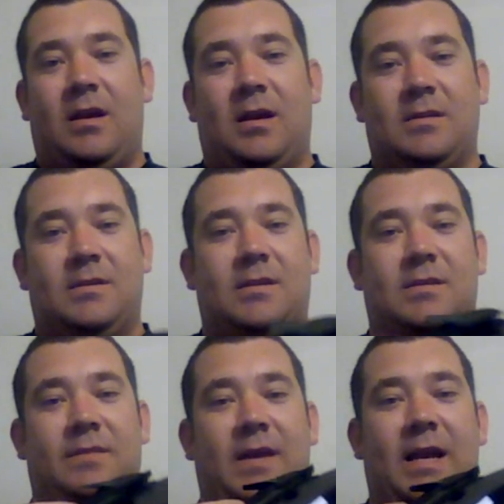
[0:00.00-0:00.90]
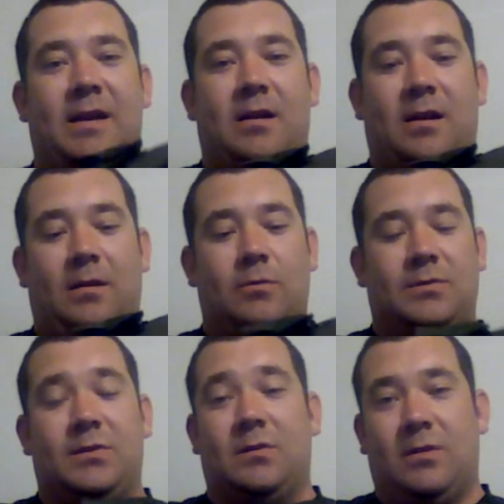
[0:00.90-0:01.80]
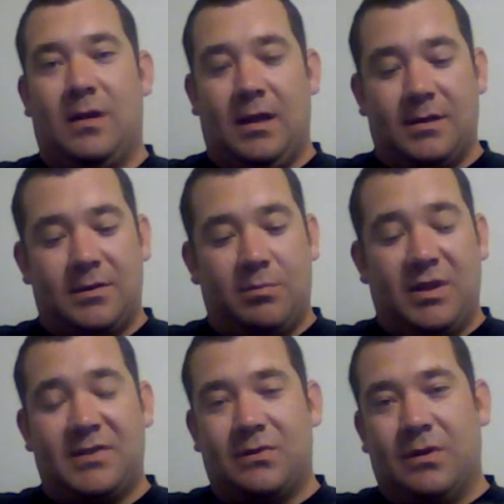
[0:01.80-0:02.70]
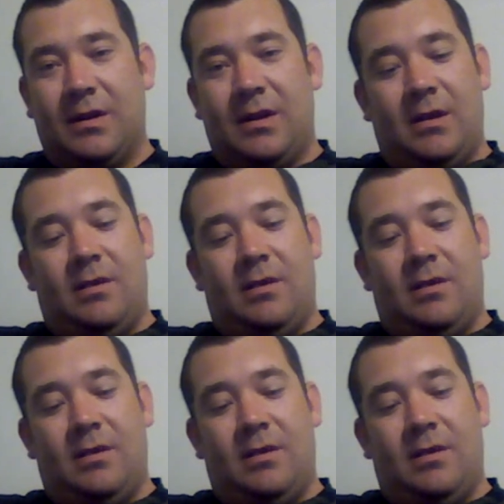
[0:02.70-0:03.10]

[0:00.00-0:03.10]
It's good stuff I got here at a local surplus store.